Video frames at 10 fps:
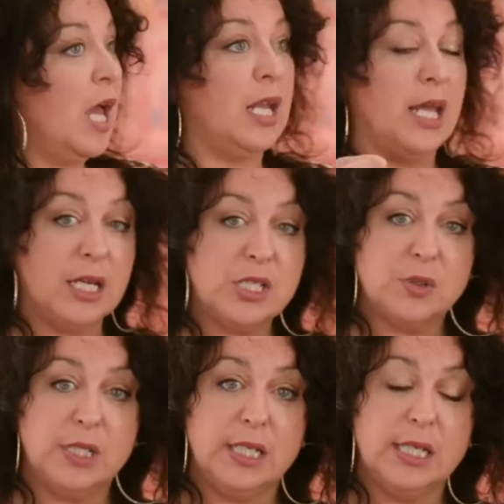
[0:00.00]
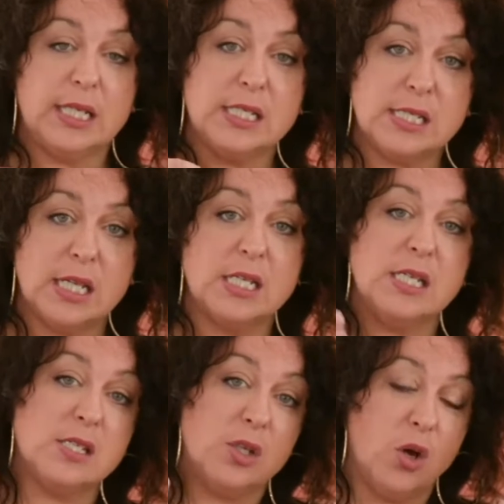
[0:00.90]
And actually, consent
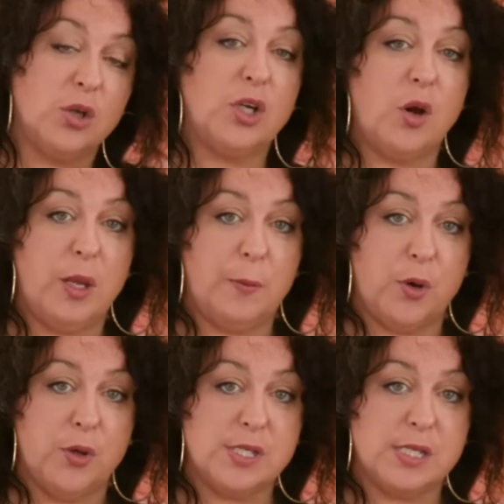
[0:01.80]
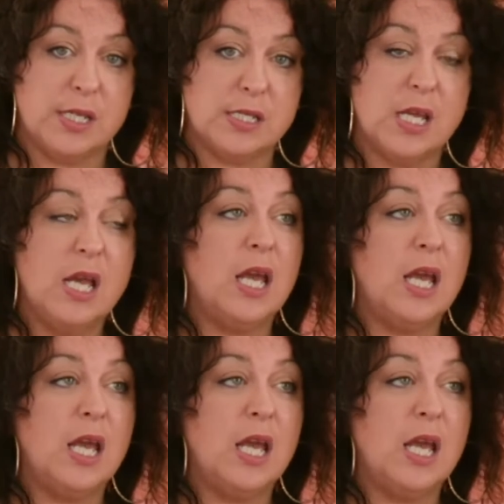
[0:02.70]
is an ongoing process.